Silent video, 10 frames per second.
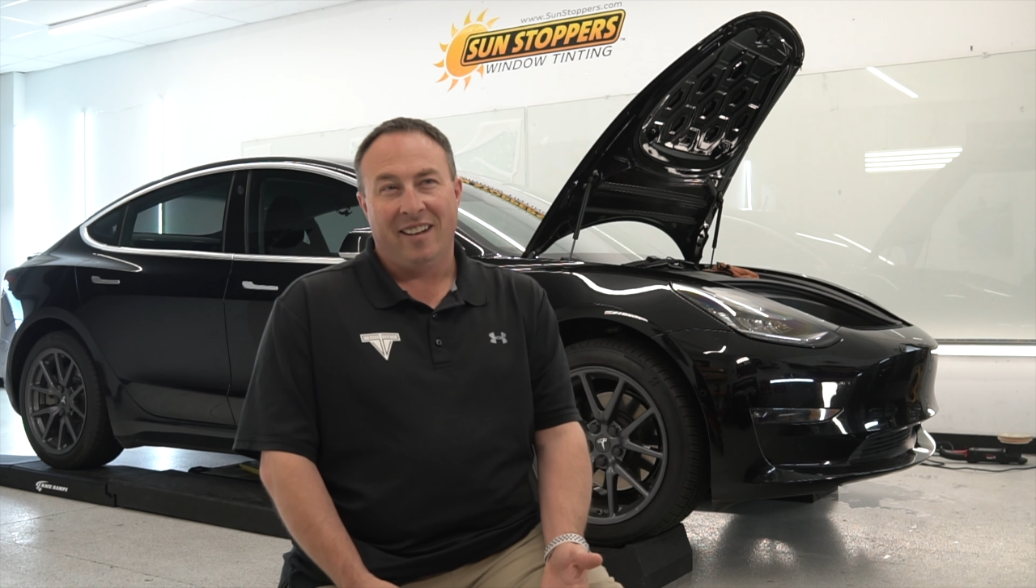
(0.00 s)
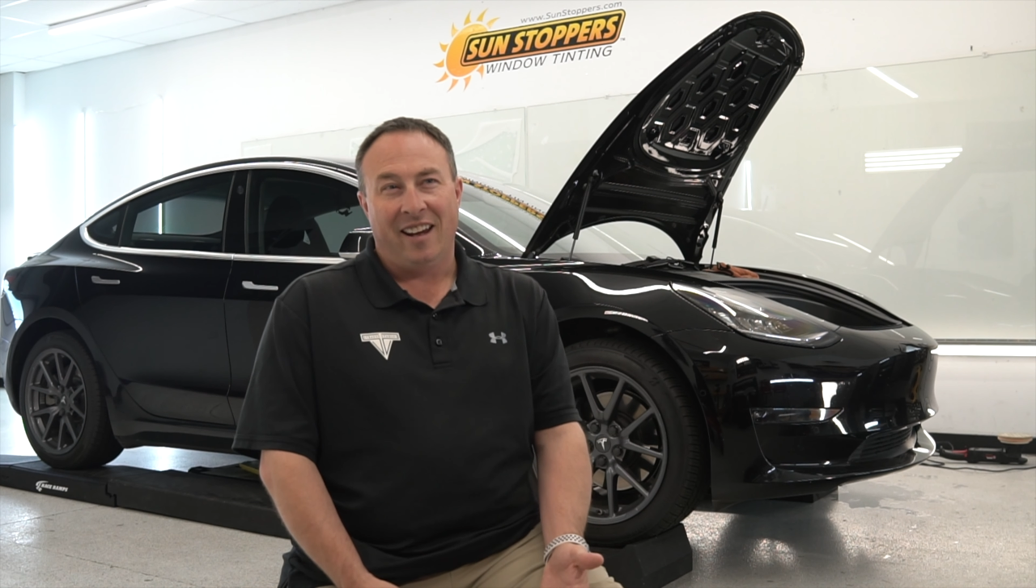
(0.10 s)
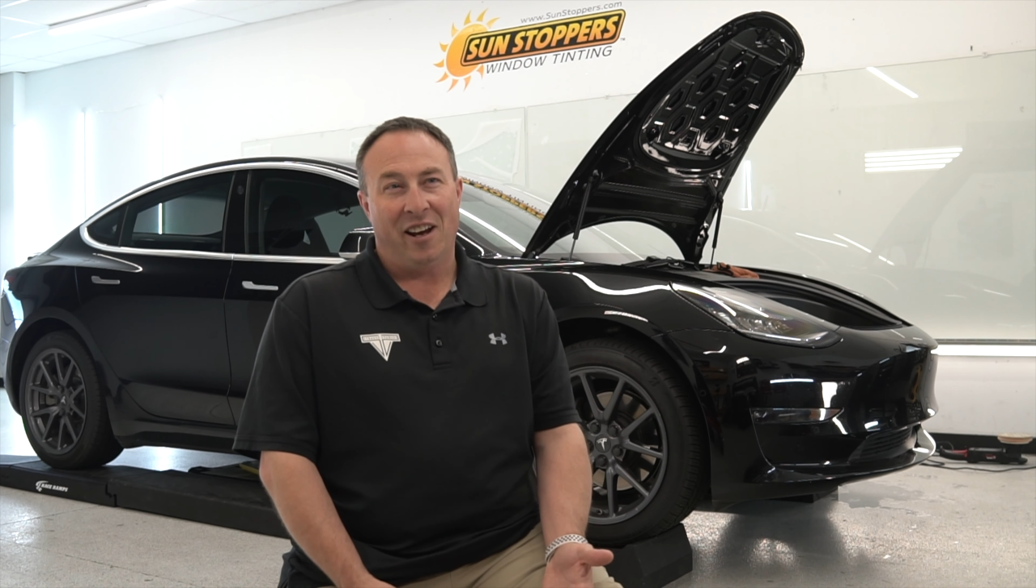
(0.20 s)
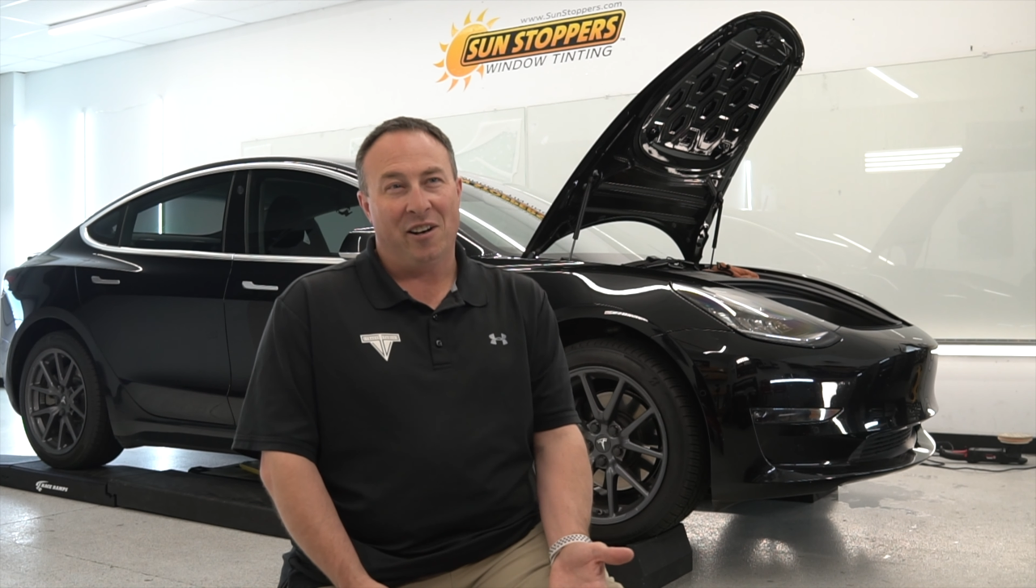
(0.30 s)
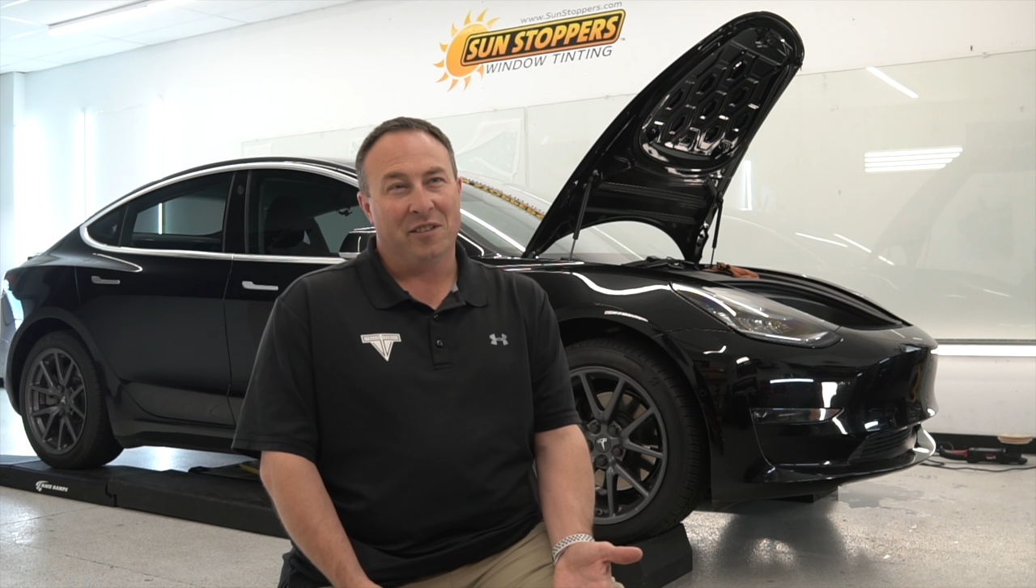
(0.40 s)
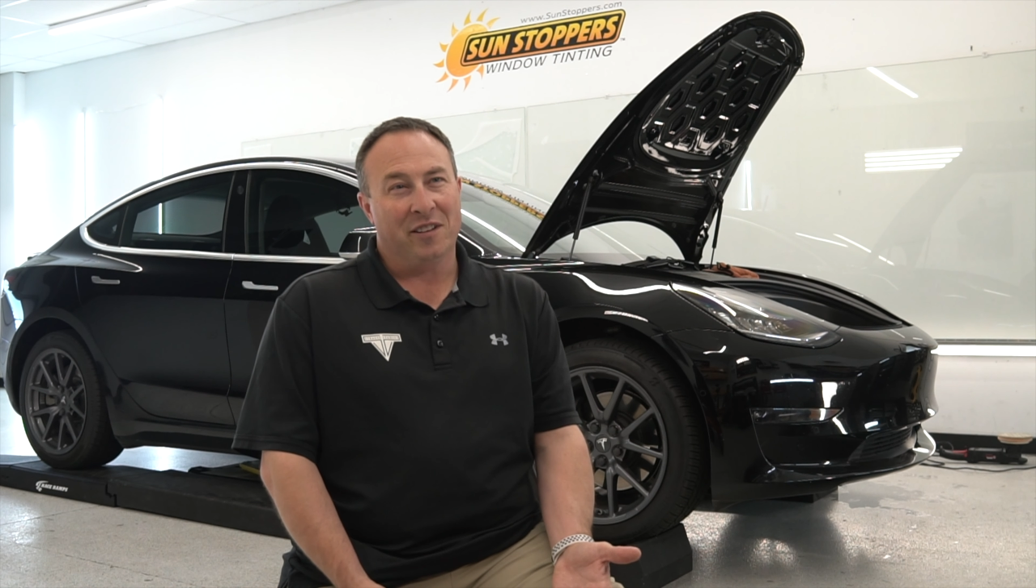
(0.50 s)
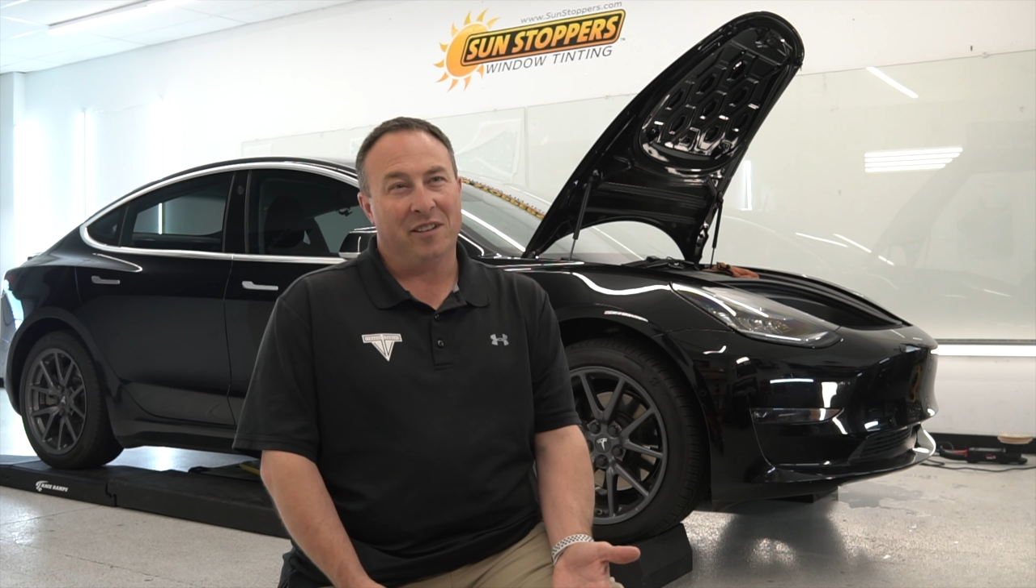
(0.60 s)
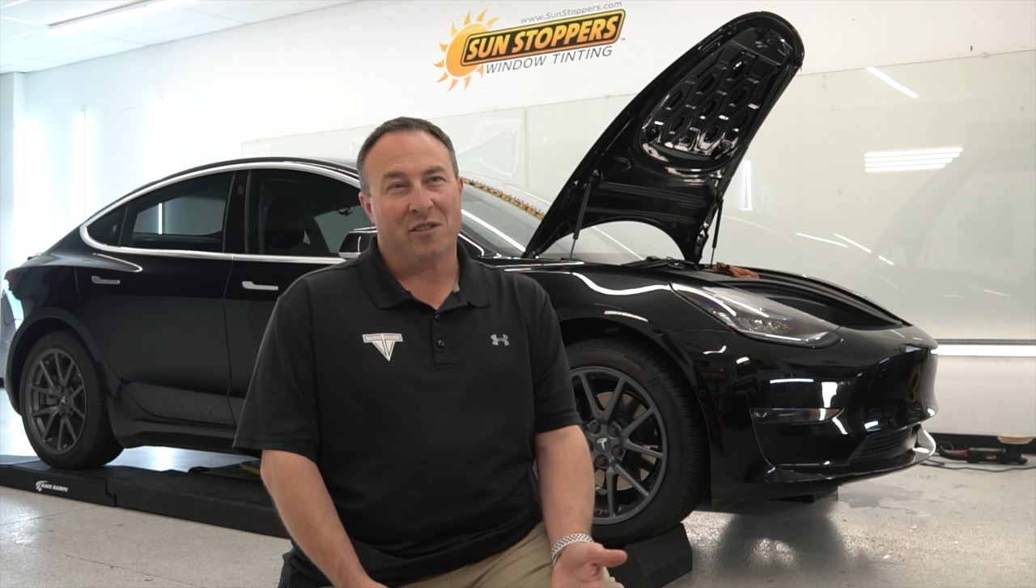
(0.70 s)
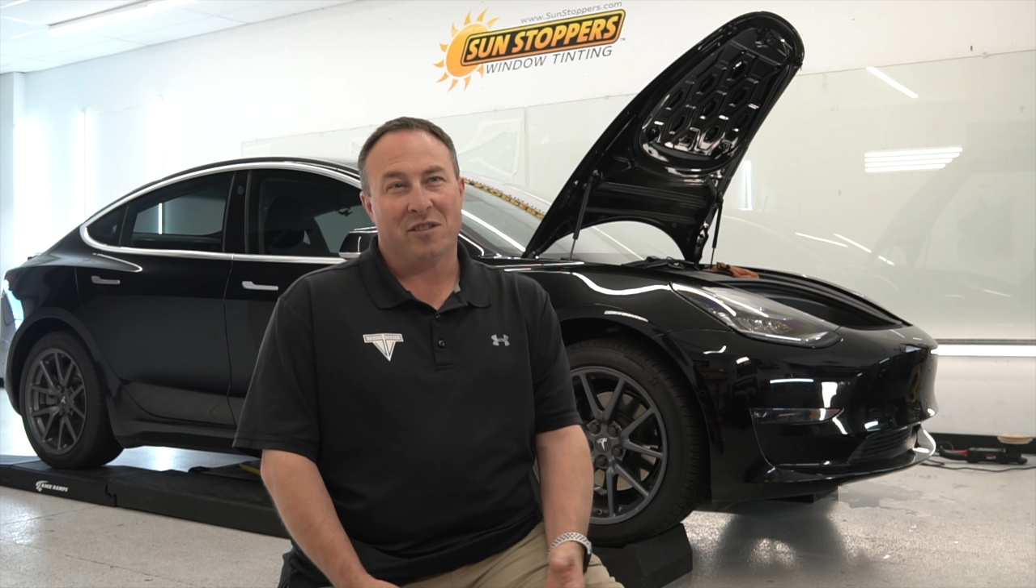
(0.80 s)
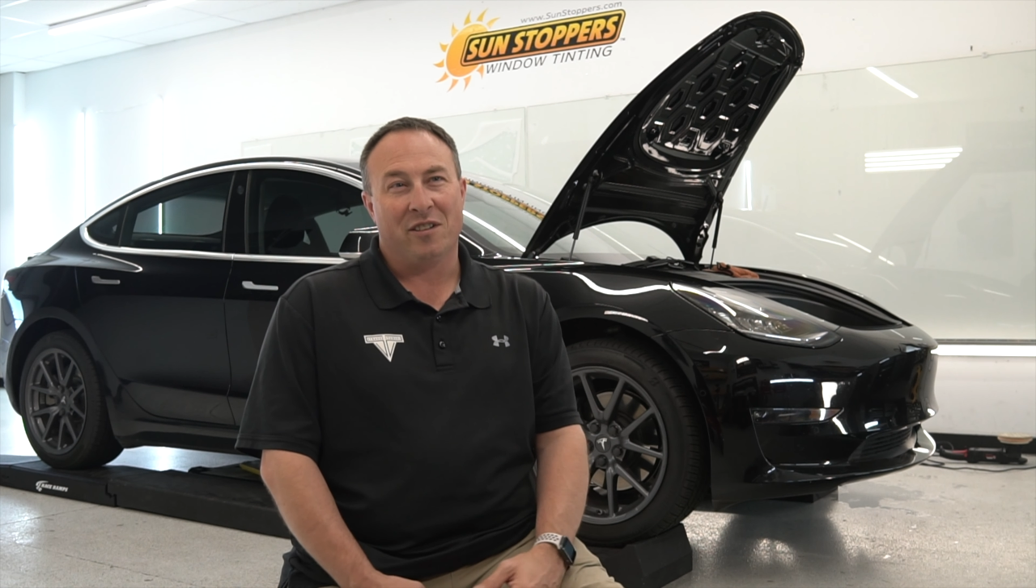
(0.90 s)
held, and
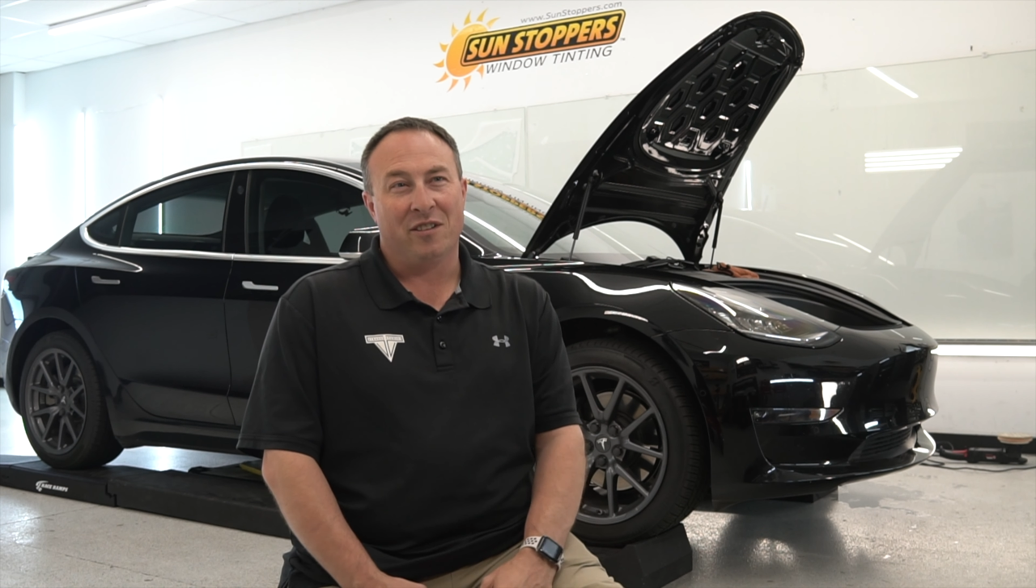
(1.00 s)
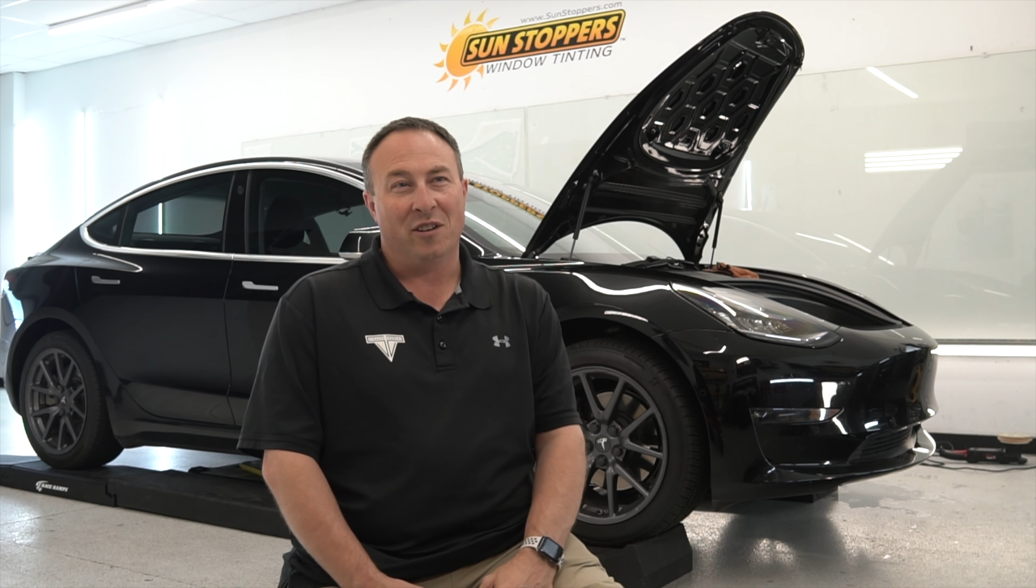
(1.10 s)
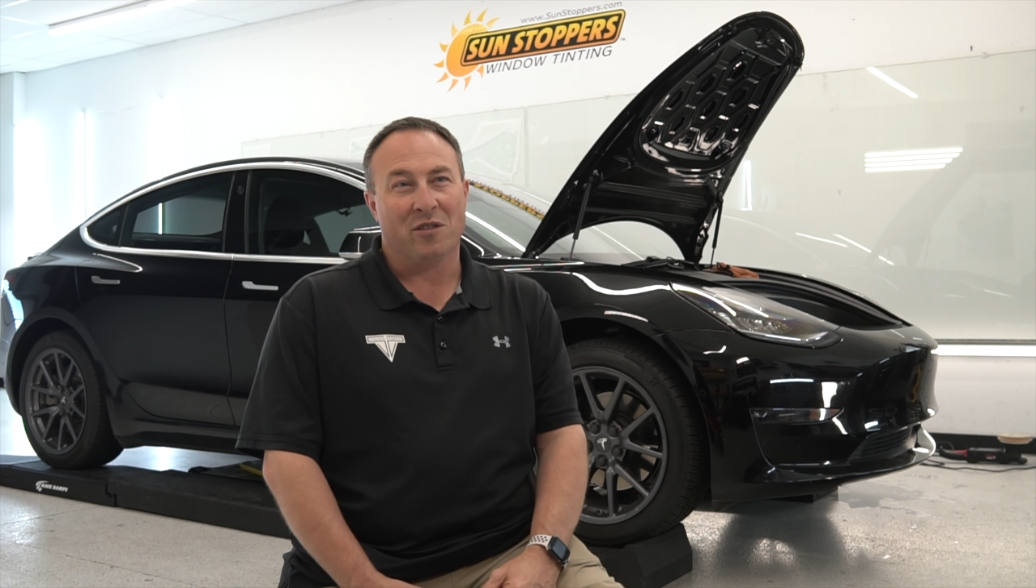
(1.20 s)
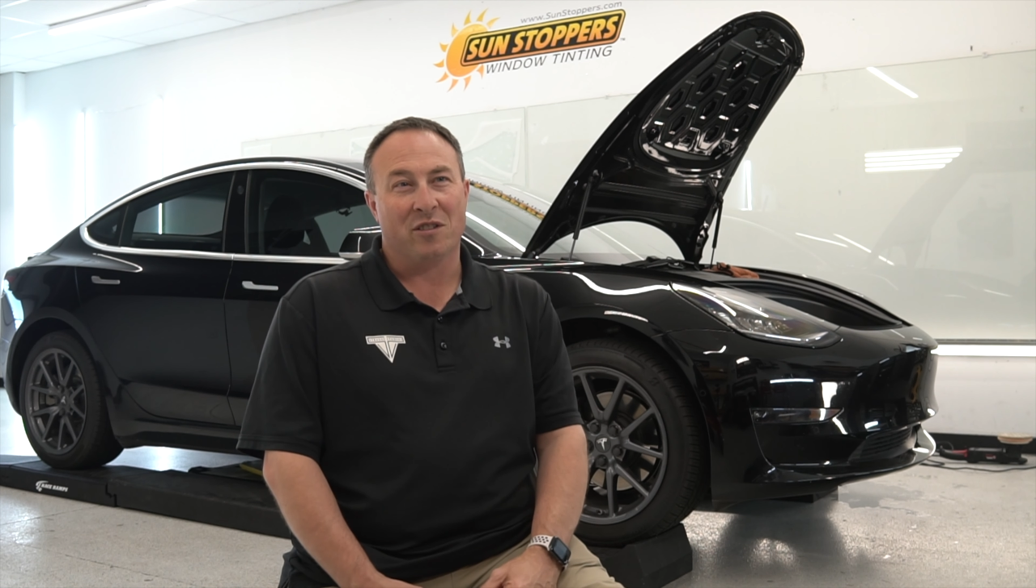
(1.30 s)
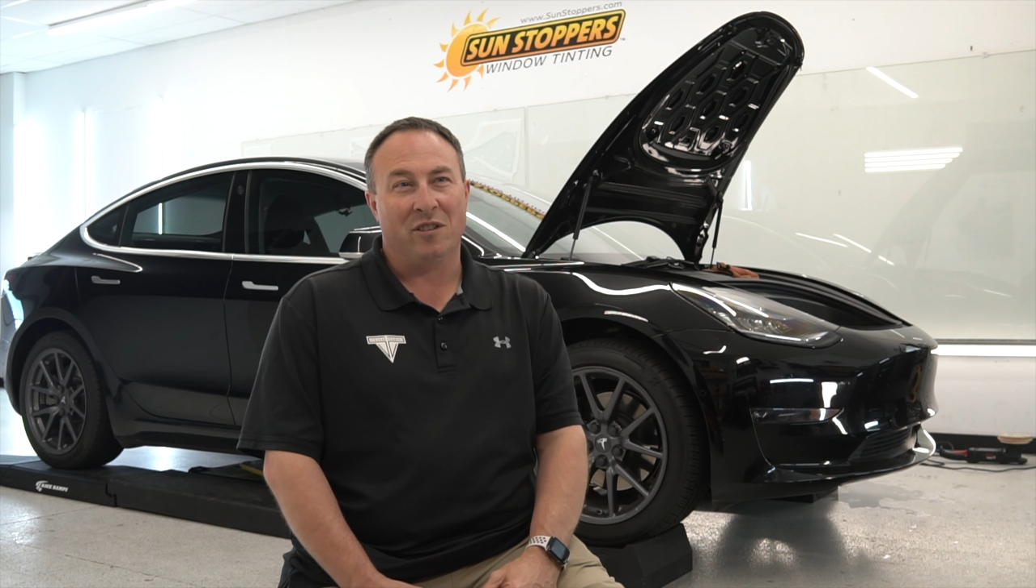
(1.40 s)
there's